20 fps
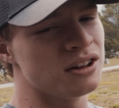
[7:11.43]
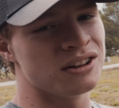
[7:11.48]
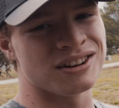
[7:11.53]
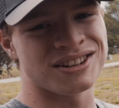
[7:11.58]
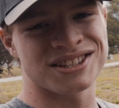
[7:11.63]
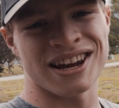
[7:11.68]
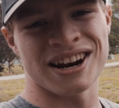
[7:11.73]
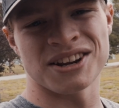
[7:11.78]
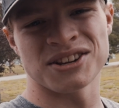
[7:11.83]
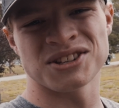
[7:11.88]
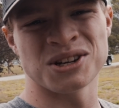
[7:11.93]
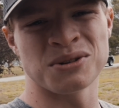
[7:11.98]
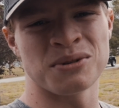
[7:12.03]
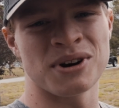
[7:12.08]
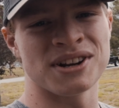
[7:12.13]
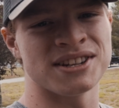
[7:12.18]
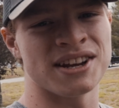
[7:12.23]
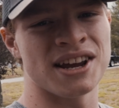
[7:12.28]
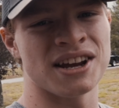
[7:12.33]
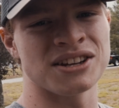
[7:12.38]
just gotta see where
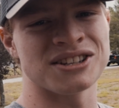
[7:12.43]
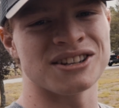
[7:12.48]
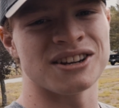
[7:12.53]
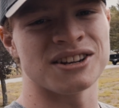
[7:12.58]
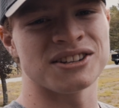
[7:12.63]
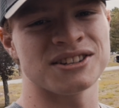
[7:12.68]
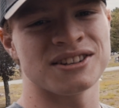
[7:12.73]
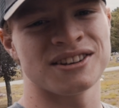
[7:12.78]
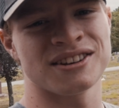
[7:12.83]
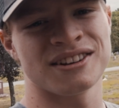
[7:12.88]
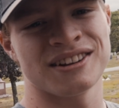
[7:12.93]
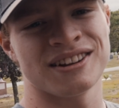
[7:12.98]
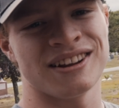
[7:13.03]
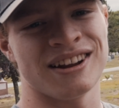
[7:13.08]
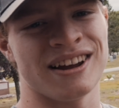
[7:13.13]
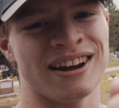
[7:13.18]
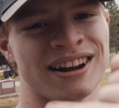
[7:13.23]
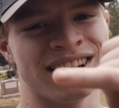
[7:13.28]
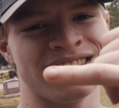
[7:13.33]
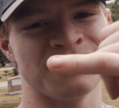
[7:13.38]
it takes us.
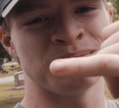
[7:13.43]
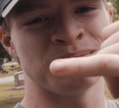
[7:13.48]
All right,